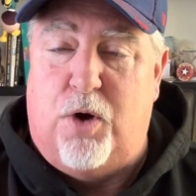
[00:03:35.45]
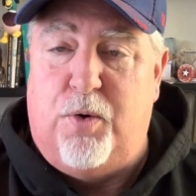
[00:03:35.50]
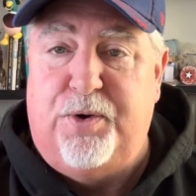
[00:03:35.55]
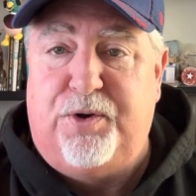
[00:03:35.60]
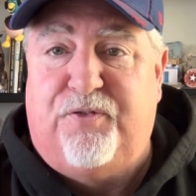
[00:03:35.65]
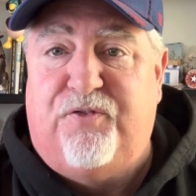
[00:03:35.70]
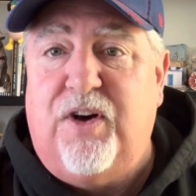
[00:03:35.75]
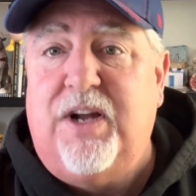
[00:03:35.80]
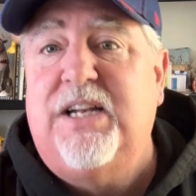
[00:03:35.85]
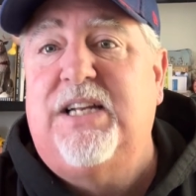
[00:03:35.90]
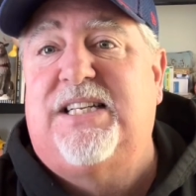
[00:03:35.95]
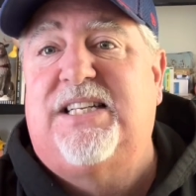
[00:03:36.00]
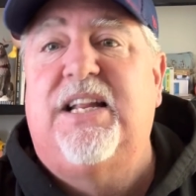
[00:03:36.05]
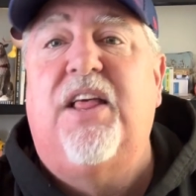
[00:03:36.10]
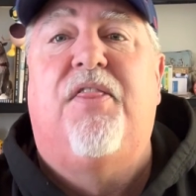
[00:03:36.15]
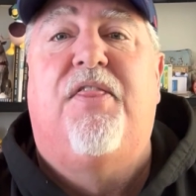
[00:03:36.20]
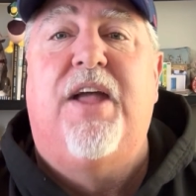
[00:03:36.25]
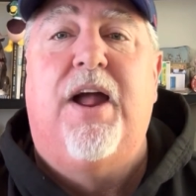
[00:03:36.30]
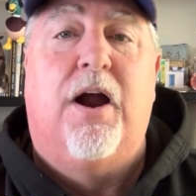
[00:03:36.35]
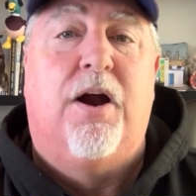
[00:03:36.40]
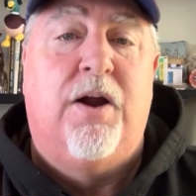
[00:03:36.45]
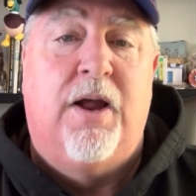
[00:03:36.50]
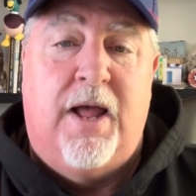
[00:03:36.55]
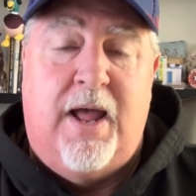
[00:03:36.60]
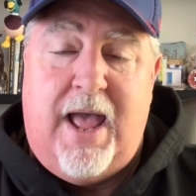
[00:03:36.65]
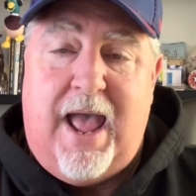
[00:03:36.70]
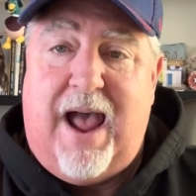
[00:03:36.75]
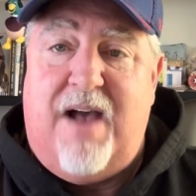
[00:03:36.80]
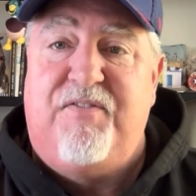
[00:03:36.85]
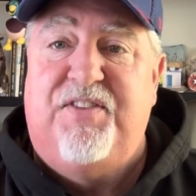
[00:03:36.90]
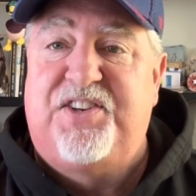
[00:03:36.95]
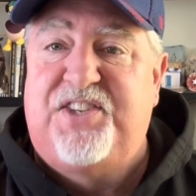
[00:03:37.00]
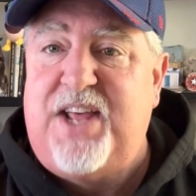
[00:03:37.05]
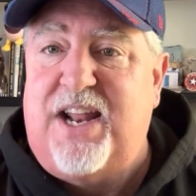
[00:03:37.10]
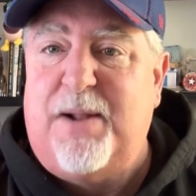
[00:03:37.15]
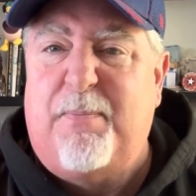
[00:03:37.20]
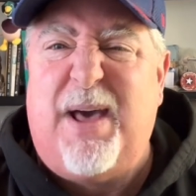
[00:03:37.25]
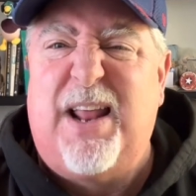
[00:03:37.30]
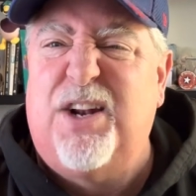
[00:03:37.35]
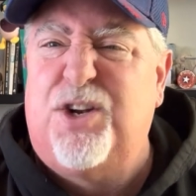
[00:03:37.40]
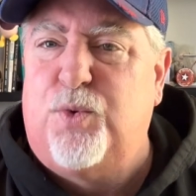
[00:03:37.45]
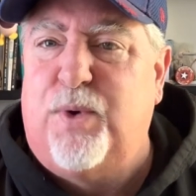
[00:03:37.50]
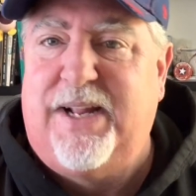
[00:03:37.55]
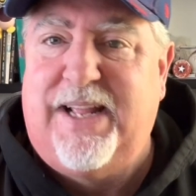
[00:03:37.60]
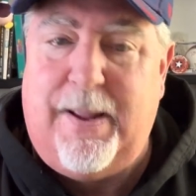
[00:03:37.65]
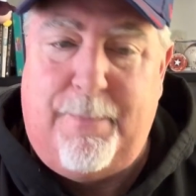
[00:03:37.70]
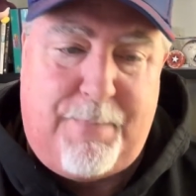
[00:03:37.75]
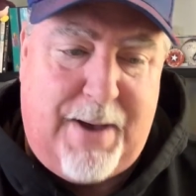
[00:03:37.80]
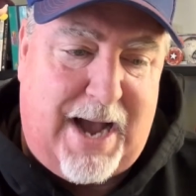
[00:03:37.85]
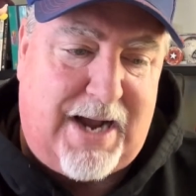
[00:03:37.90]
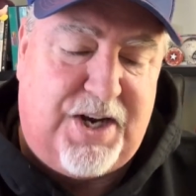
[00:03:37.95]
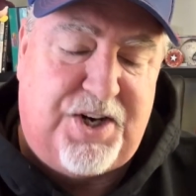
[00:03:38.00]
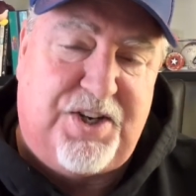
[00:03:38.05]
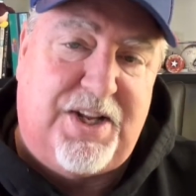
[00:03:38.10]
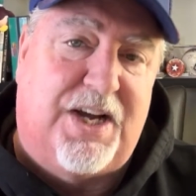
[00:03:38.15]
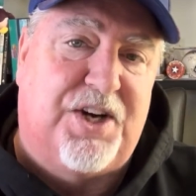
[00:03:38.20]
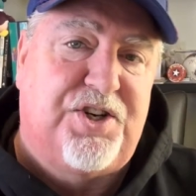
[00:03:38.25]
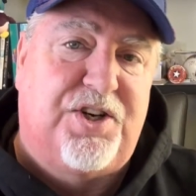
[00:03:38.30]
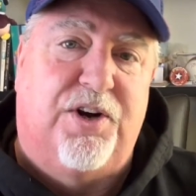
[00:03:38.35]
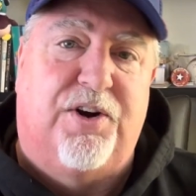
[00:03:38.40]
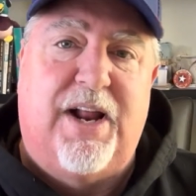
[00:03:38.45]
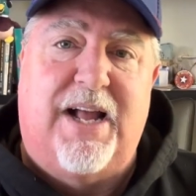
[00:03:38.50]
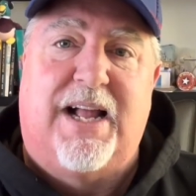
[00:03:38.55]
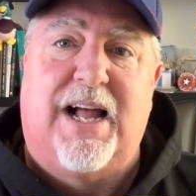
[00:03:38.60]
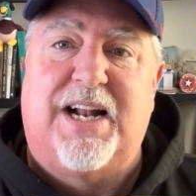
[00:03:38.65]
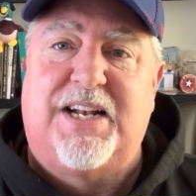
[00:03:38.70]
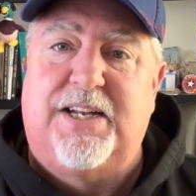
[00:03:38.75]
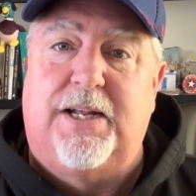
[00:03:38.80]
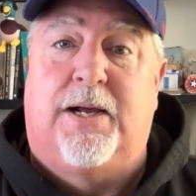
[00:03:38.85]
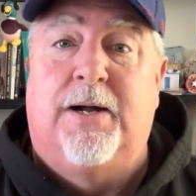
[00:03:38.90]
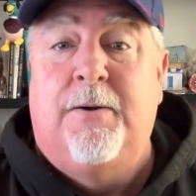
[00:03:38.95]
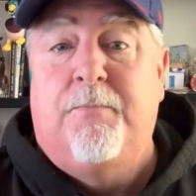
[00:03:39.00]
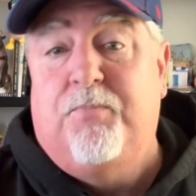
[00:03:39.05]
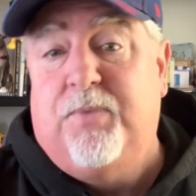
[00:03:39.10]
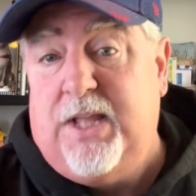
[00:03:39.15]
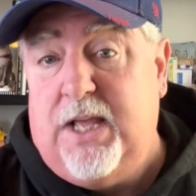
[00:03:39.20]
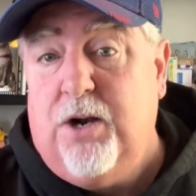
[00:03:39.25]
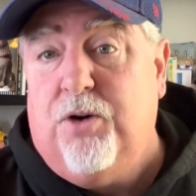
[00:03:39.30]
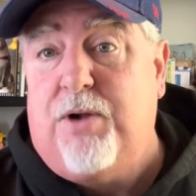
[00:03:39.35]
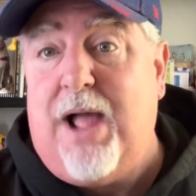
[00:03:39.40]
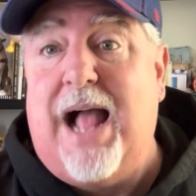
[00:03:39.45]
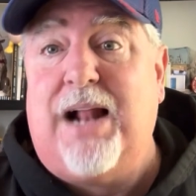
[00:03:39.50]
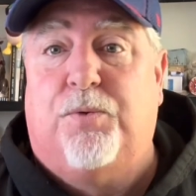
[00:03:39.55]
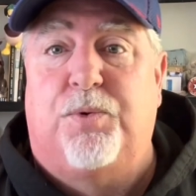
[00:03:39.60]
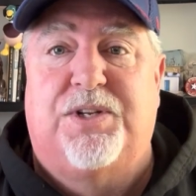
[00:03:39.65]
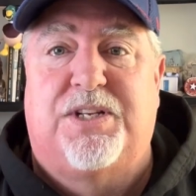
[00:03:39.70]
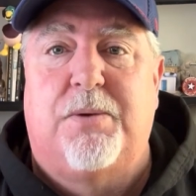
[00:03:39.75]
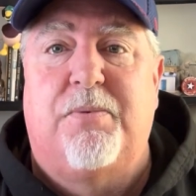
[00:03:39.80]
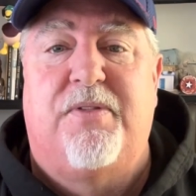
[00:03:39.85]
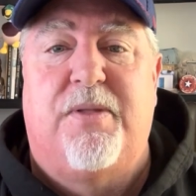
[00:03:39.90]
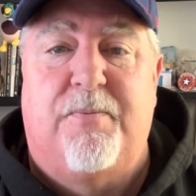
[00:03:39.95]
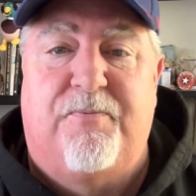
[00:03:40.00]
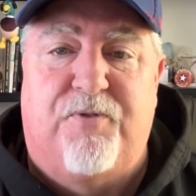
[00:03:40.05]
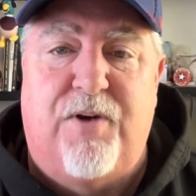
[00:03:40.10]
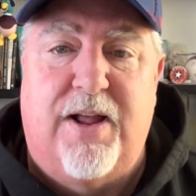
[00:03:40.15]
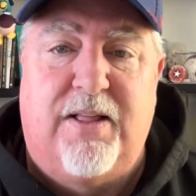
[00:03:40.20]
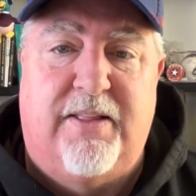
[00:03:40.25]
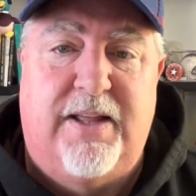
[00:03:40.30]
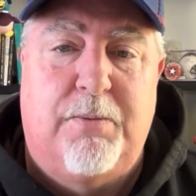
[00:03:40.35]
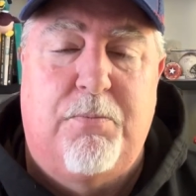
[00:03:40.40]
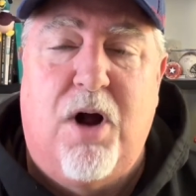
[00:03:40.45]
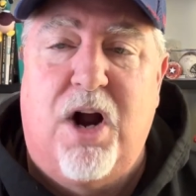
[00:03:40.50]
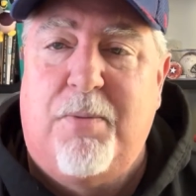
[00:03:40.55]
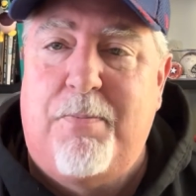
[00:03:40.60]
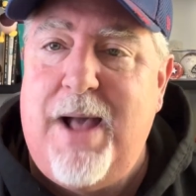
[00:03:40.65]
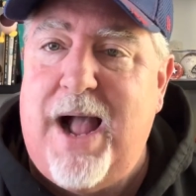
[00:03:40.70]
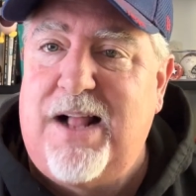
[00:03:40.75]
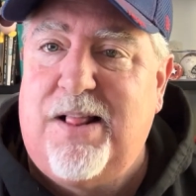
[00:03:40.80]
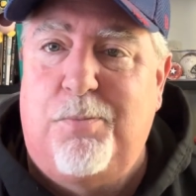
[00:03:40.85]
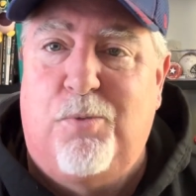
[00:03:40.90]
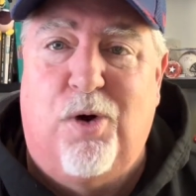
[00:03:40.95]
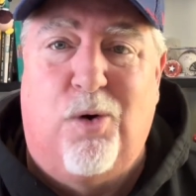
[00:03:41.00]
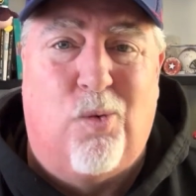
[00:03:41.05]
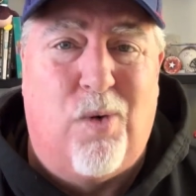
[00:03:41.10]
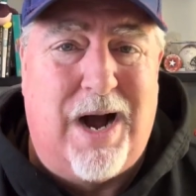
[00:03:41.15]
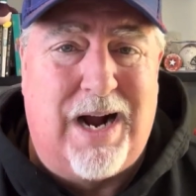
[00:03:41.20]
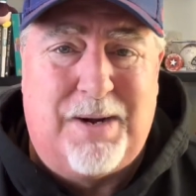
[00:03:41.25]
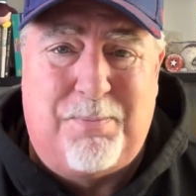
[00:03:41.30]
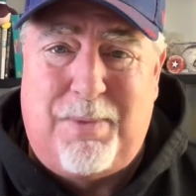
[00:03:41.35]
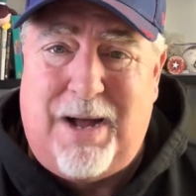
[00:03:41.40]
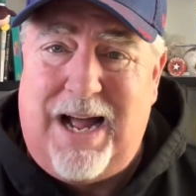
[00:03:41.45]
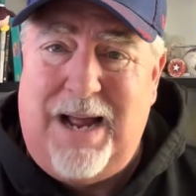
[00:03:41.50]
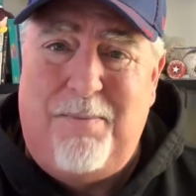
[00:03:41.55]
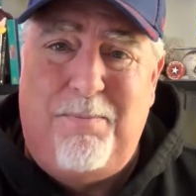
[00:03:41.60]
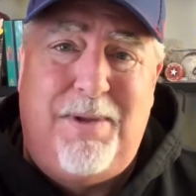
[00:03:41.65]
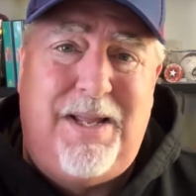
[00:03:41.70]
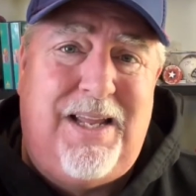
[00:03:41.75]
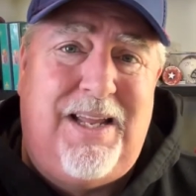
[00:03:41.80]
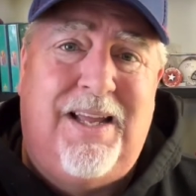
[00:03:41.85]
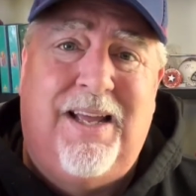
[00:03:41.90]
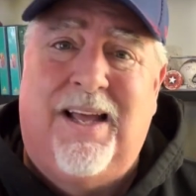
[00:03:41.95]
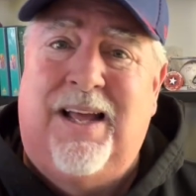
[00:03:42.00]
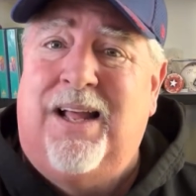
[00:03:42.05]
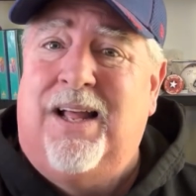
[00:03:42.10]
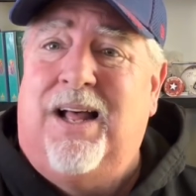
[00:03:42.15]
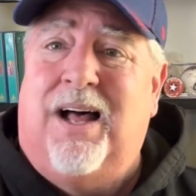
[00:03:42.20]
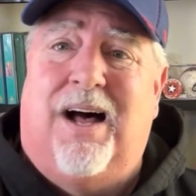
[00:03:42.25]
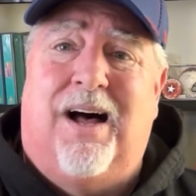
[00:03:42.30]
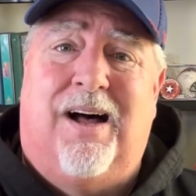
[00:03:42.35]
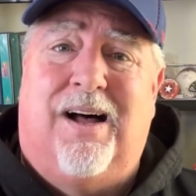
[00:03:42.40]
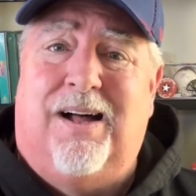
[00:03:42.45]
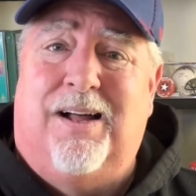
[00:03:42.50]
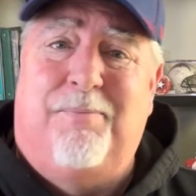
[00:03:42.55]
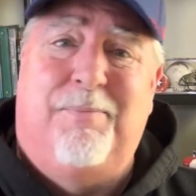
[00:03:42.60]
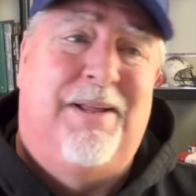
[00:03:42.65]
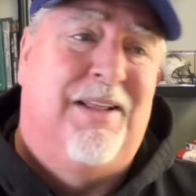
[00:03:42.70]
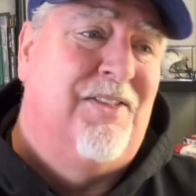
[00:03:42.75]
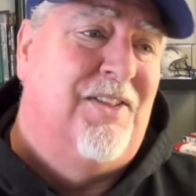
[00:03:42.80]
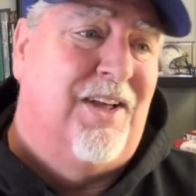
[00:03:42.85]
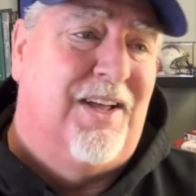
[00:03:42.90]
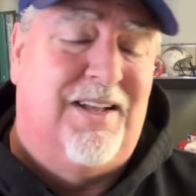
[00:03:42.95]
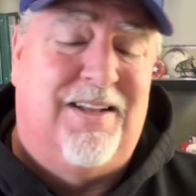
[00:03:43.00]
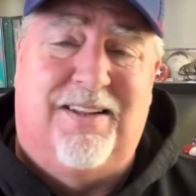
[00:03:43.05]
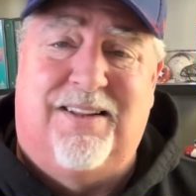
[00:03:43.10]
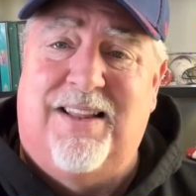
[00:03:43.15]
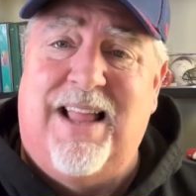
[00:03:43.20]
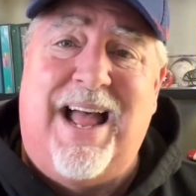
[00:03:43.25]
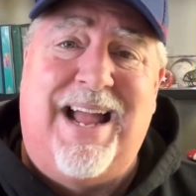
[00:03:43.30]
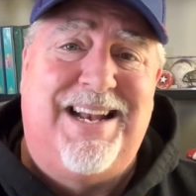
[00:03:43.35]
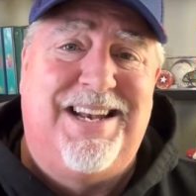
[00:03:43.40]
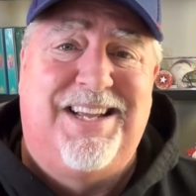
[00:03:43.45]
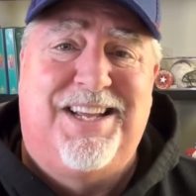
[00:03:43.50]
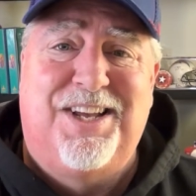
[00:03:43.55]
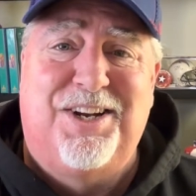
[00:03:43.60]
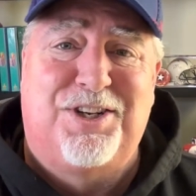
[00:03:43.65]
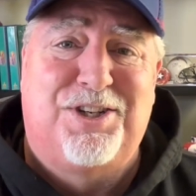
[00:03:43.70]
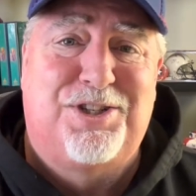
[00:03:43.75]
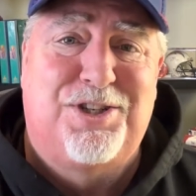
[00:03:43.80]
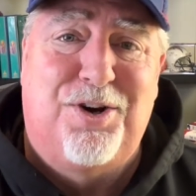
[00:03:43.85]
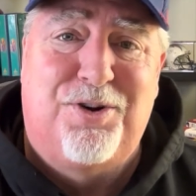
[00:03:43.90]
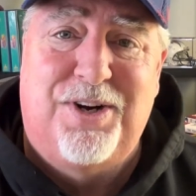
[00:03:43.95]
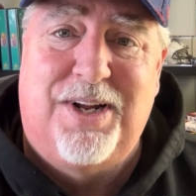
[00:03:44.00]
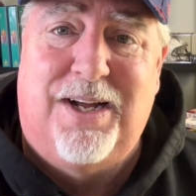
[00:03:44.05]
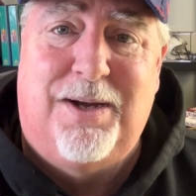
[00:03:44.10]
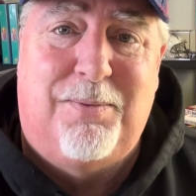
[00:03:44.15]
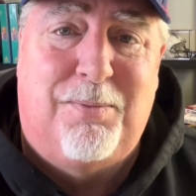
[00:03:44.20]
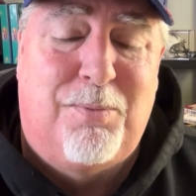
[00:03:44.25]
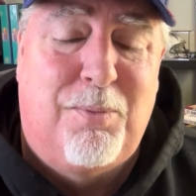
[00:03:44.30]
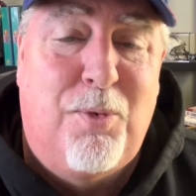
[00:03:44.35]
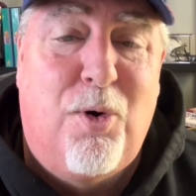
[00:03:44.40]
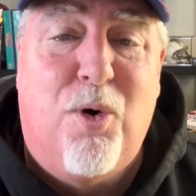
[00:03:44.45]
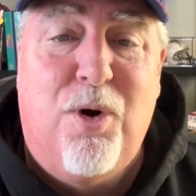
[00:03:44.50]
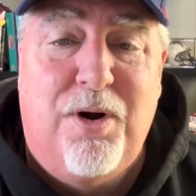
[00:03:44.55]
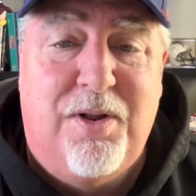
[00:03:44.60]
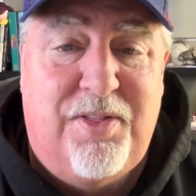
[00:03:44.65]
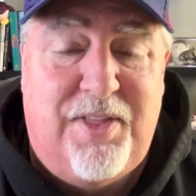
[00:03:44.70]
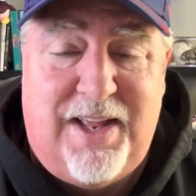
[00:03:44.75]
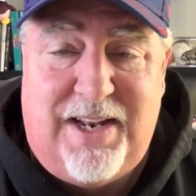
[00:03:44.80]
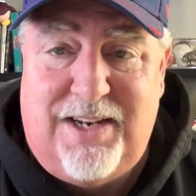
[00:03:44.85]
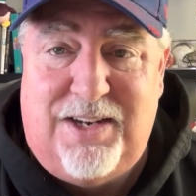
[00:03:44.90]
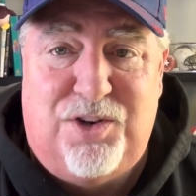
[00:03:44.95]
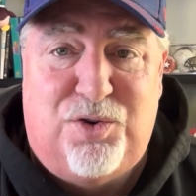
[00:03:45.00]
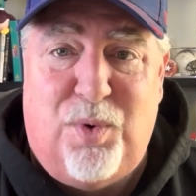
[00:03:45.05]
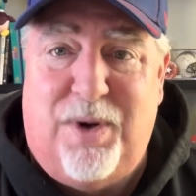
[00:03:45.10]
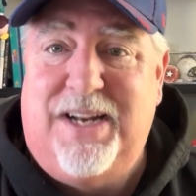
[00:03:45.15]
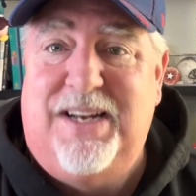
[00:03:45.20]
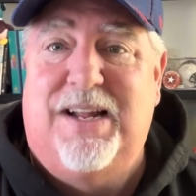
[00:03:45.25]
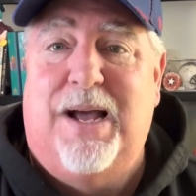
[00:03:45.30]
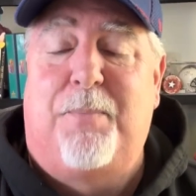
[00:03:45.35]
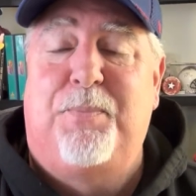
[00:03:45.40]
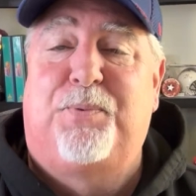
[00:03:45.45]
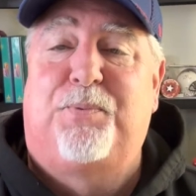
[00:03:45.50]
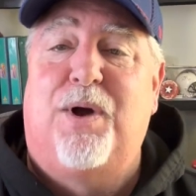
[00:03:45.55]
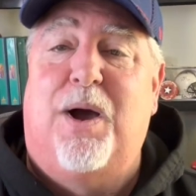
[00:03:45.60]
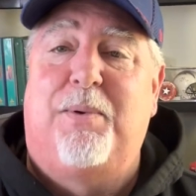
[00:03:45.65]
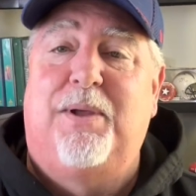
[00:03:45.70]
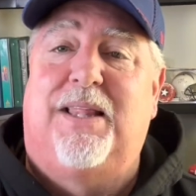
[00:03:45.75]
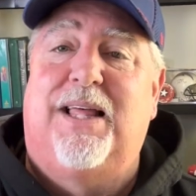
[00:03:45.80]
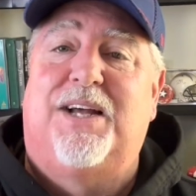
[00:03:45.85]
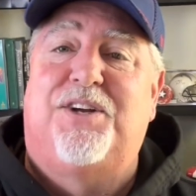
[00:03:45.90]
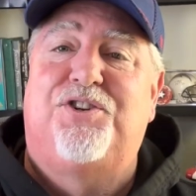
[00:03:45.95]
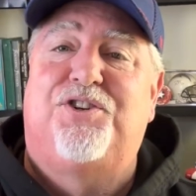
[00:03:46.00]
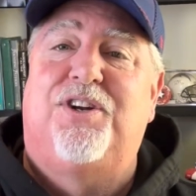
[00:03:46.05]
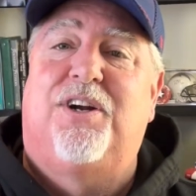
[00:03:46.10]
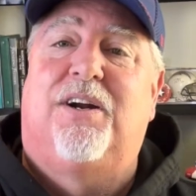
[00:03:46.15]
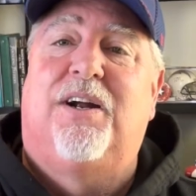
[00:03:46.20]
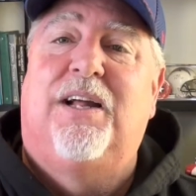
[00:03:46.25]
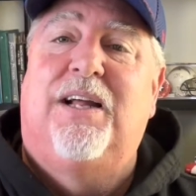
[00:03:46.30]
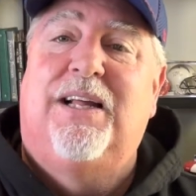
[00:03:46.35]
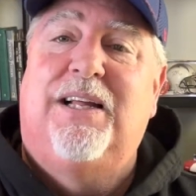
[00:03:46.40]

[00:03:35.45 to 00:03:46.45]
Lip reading: It was fun to sit there, have the setup. I had a 20-game package last year, and I got to interact with some of them, frankly. And Mark McLemore walked by me in the line to get a soda more than 20 times probably last year.